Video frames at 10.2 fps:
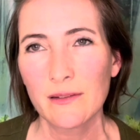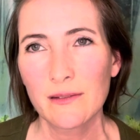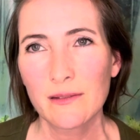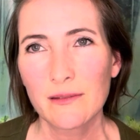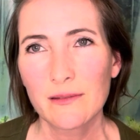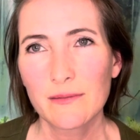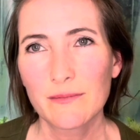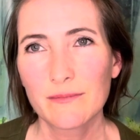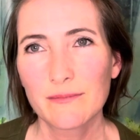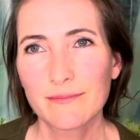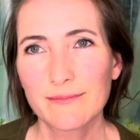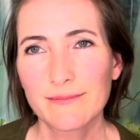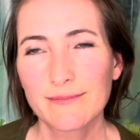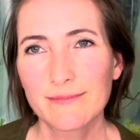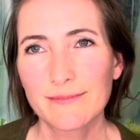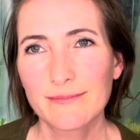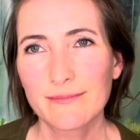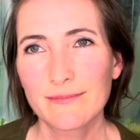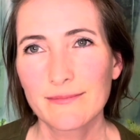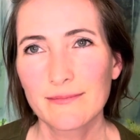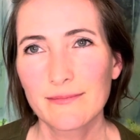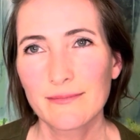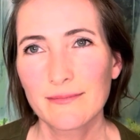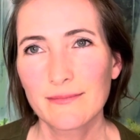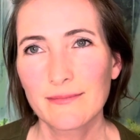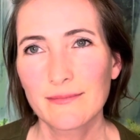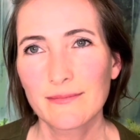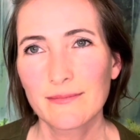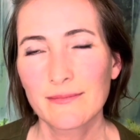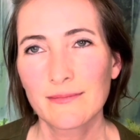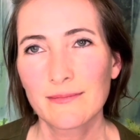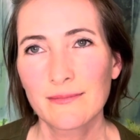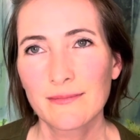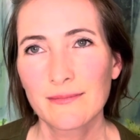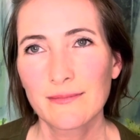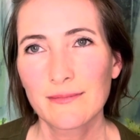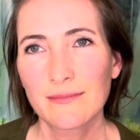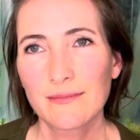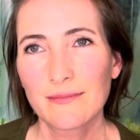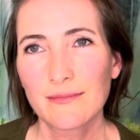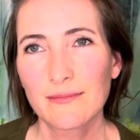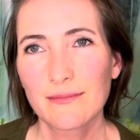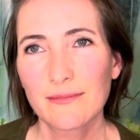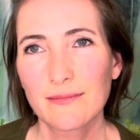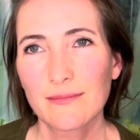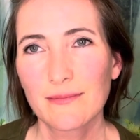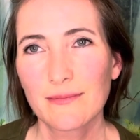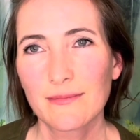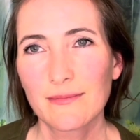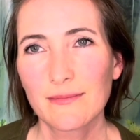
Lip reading: [no speech]